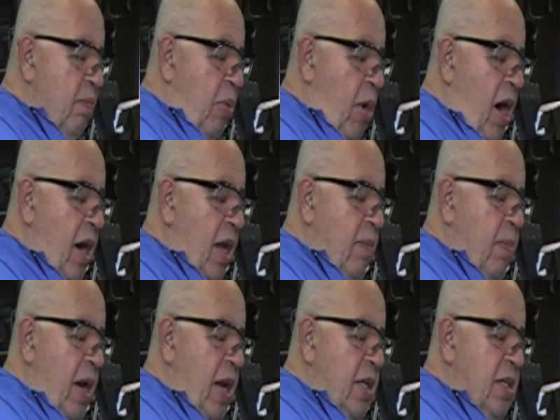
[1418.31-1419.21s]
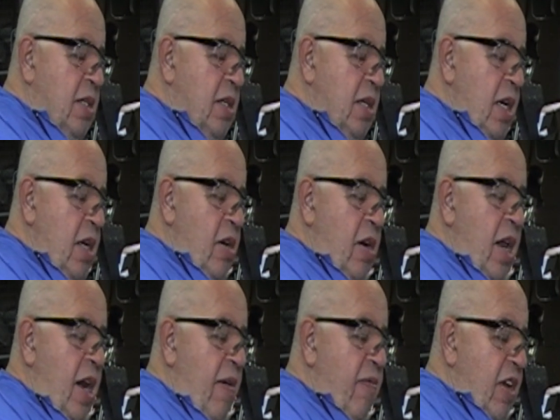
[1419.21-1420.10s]
product, but it's and you
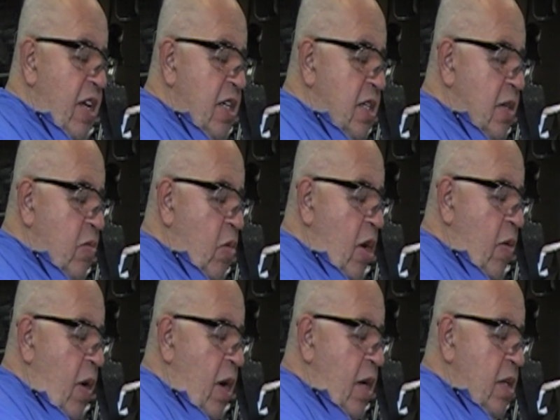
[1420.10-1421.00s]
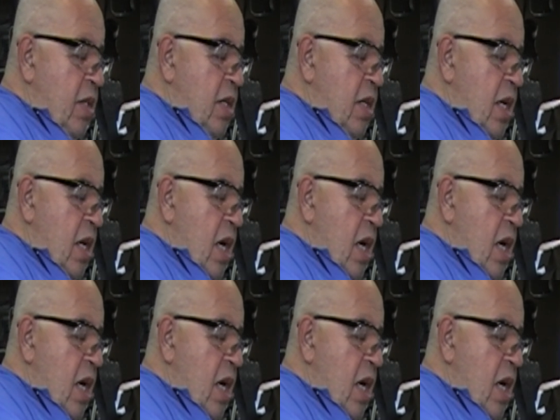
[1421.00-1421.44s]
get it at Vince's Wood Wonders,